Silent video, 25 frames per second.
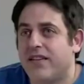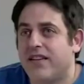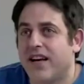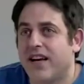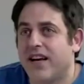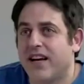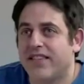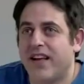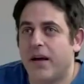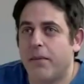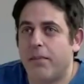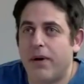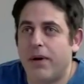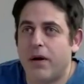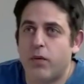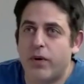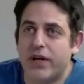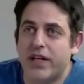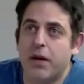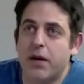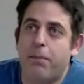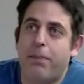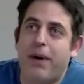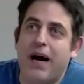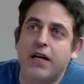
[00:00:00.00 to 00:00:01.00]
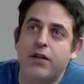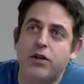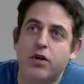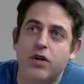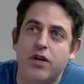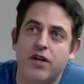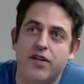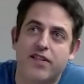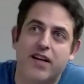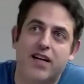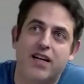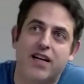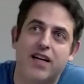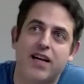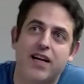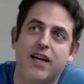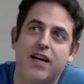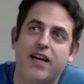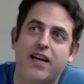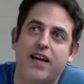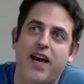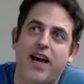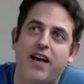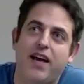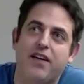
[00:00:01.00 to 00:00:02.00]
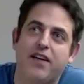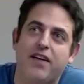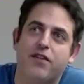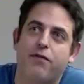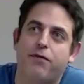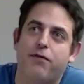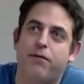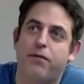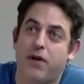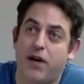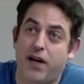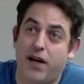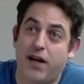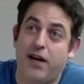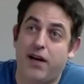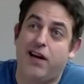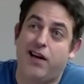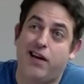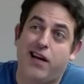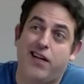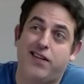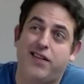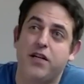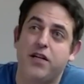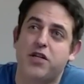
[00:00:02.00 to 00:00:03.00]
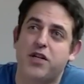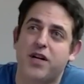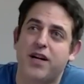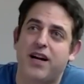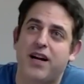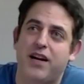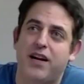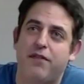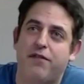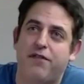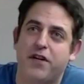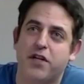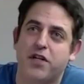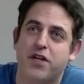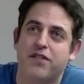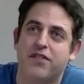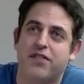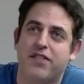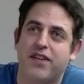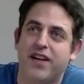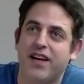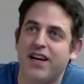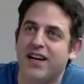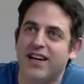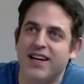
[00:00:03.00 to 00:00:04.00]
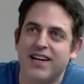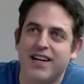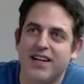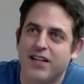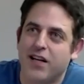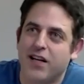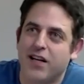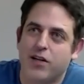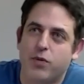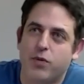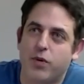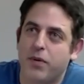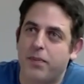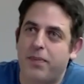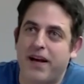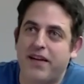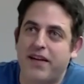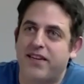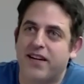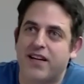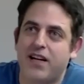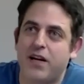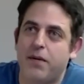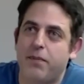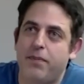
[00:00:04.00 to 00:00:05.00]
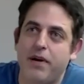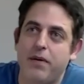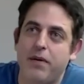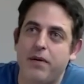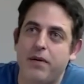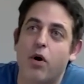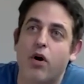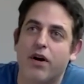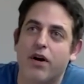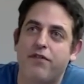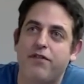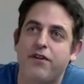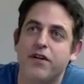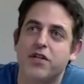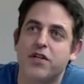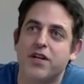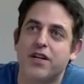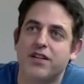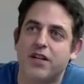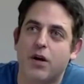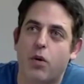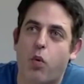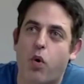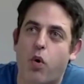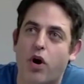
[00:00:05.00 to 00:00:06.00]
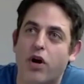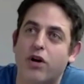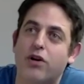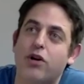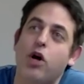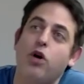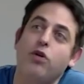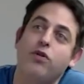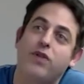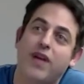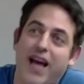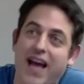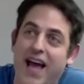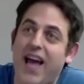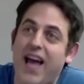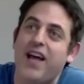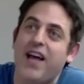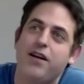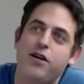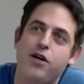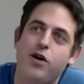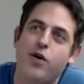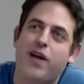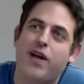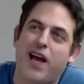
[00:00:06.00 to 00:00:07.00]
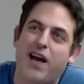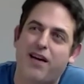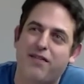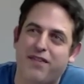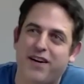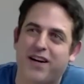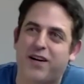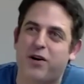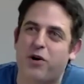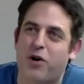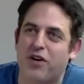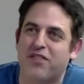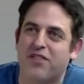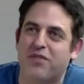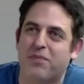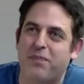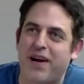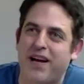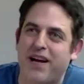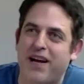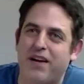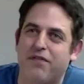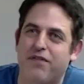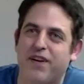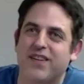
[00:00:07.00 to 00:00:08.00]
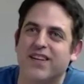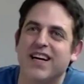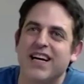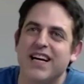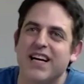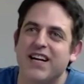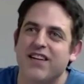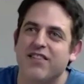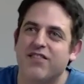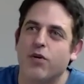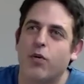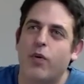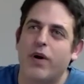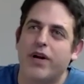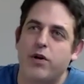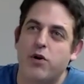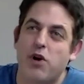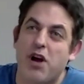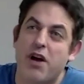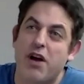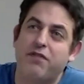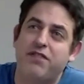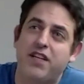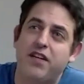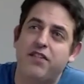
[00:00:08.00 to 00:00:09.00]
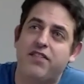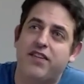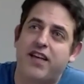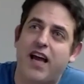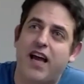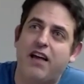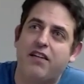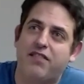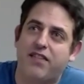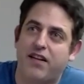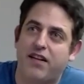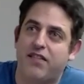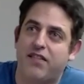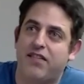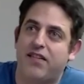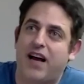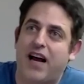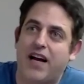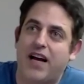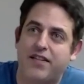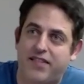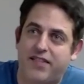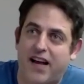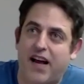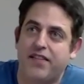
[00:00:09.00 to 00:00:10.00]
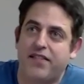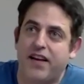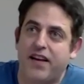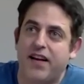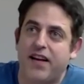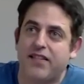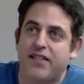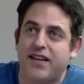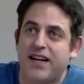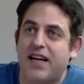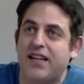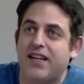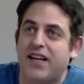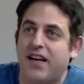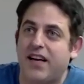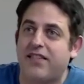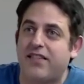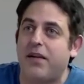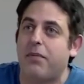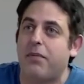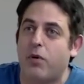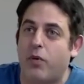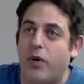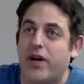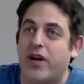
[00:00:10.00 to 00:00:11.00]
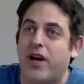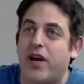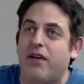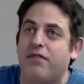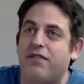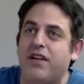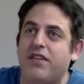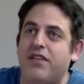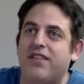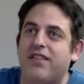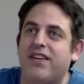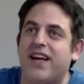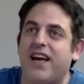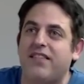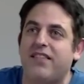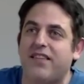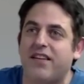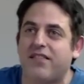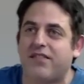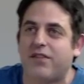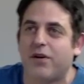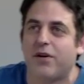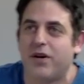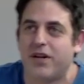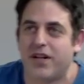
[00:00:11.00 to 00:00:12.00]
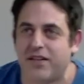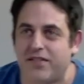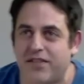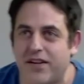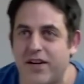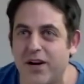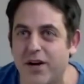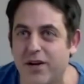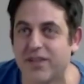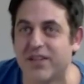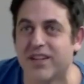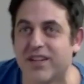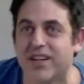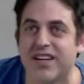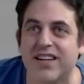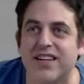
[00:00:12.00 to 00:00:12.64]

the example with the Python is a clear case of additional efficiency. It would basically be more efficient, the workload, and you have a cost benefit. So when you have these cases, right sizing is another example. When you have these cases and so on, it's good.